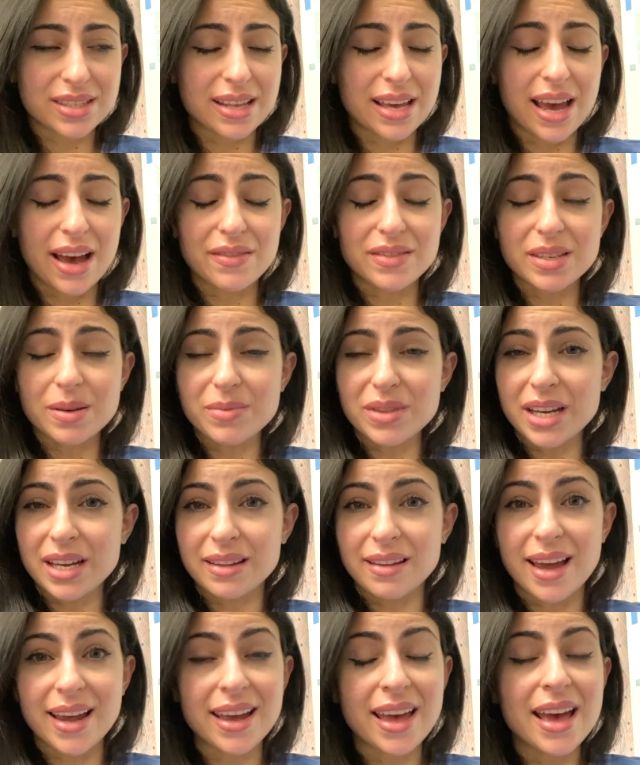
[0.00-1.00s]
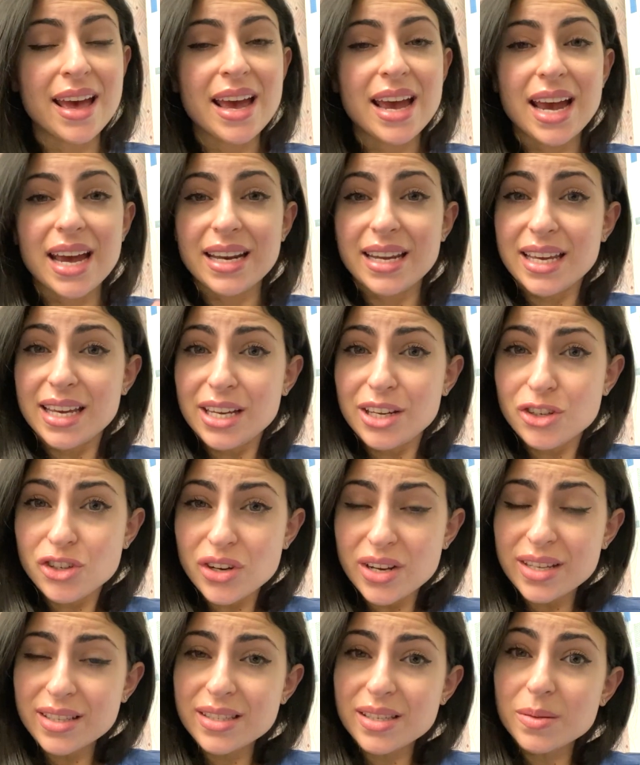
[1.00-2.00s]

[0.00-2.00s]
They have something like adhesion.